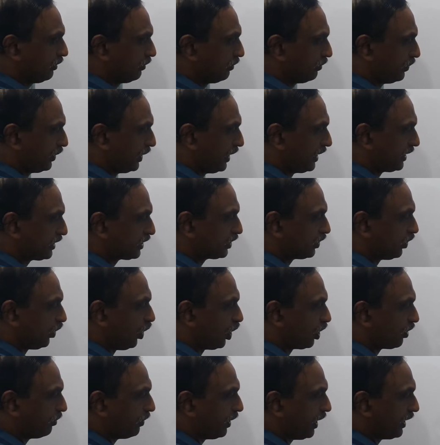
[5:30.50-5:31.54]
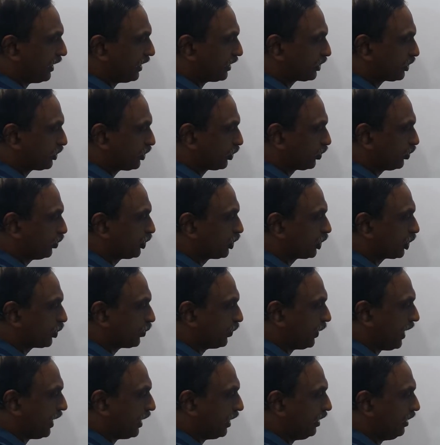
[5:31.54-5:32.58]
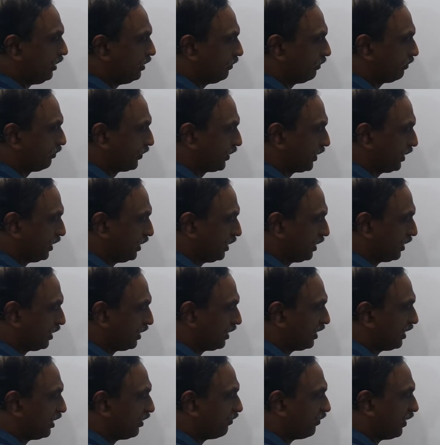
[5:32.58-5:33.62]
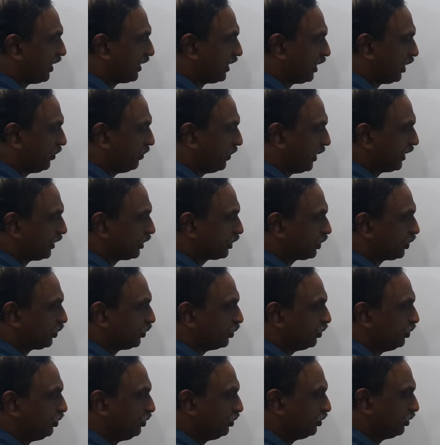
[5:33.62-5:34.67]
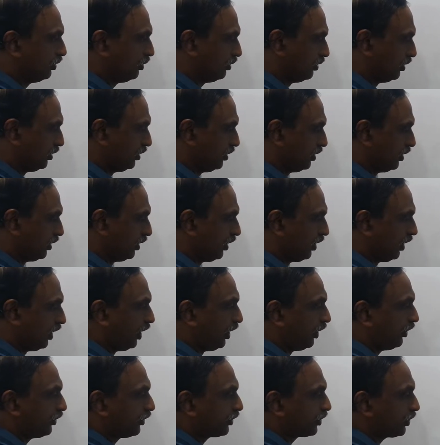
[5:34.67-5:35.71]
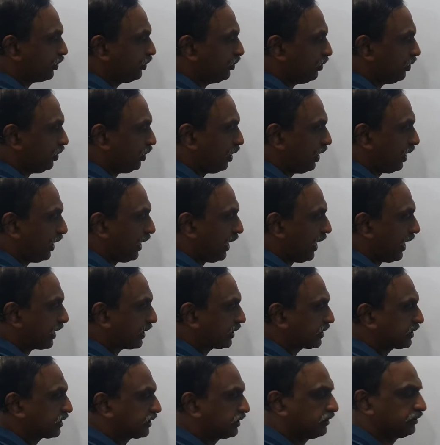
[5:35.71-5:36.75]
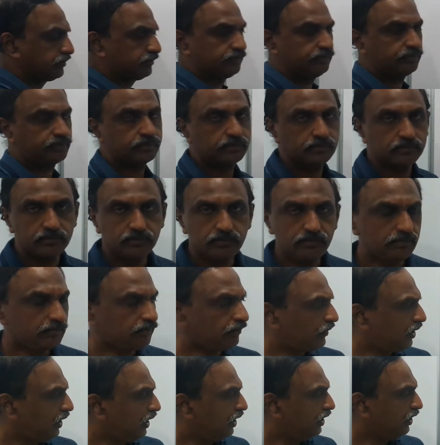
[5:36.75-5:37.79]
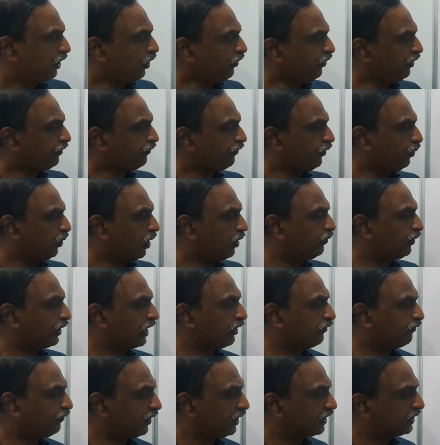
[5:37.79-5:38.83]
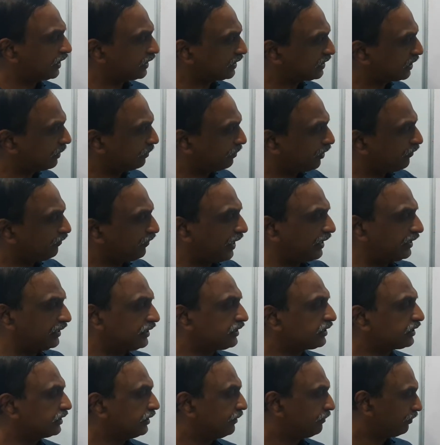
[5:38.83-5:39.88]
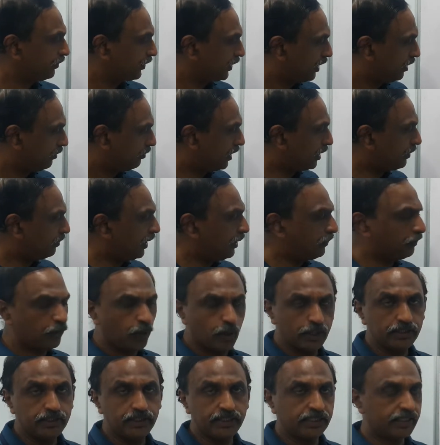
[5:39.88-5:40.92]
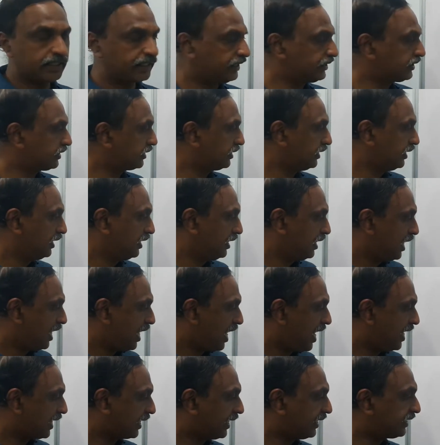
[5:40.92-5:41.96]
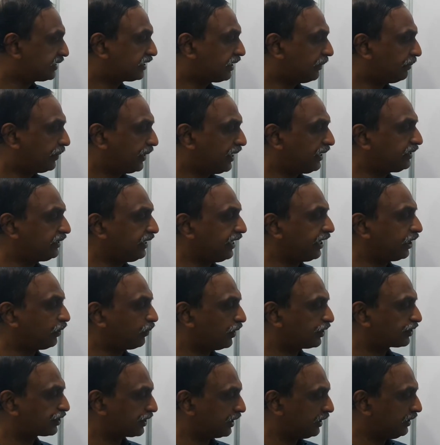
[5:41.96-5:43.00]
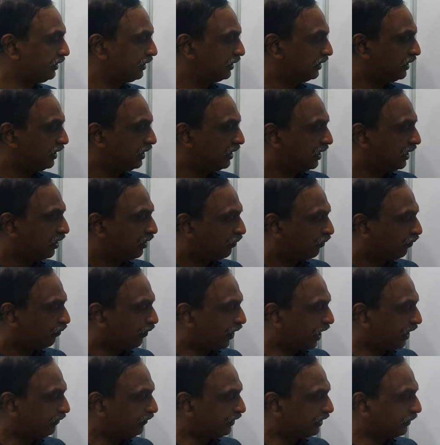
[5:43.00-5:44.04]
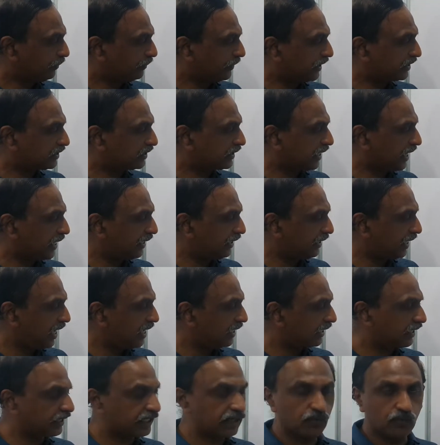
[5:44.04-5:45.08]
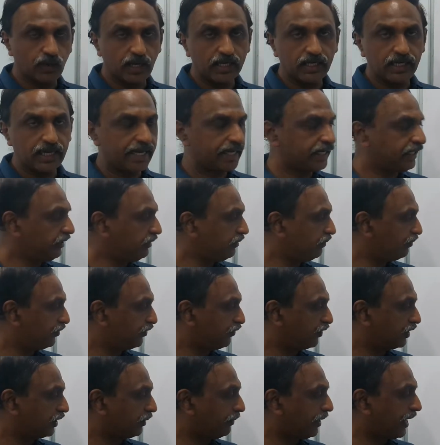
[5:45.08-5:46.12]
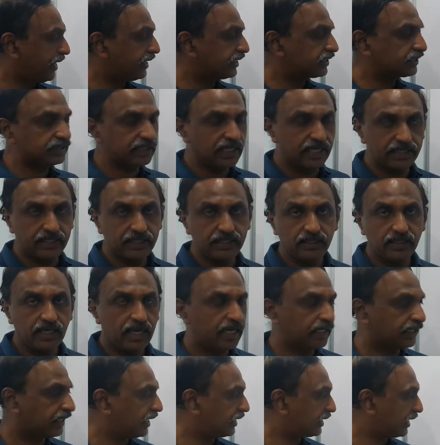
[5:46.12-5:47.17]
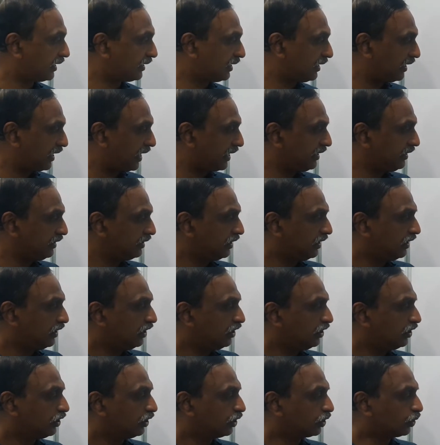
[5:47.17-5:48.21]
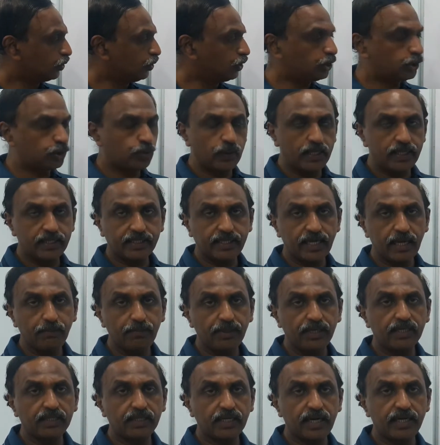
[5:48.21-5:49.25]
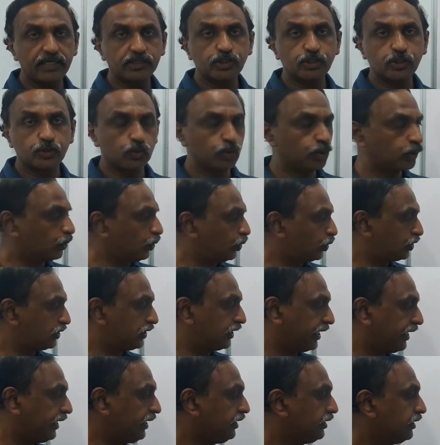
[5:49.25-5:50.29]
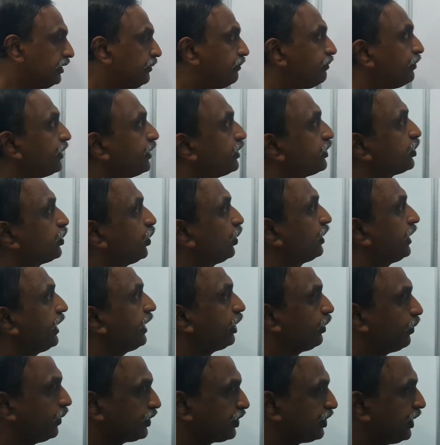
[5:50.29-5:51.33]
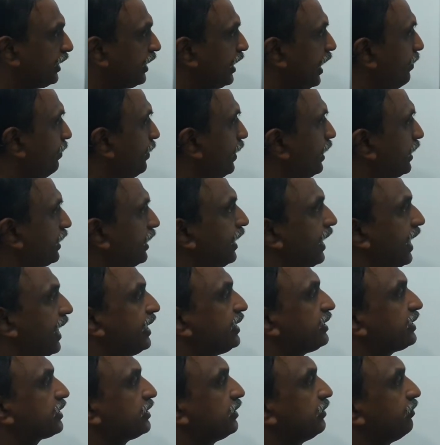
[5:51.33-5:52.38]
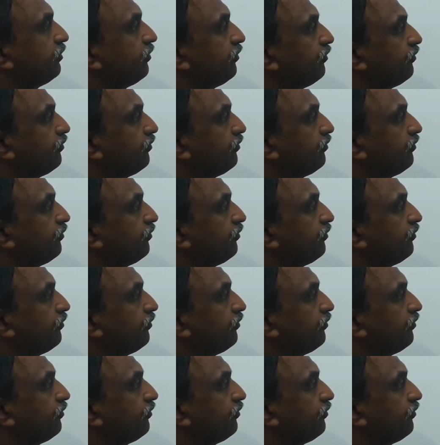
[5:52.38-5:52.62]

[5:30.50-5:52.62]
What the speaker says: plus or minus root 12 divided by 2 into x. Now if you want we can further simplify this, but my point here is I can separate the equation. One with a plus sign I'll get a one line, with a minus sign I'll get another line. Root 12 can be written as 2 root 3, so the equation can be written as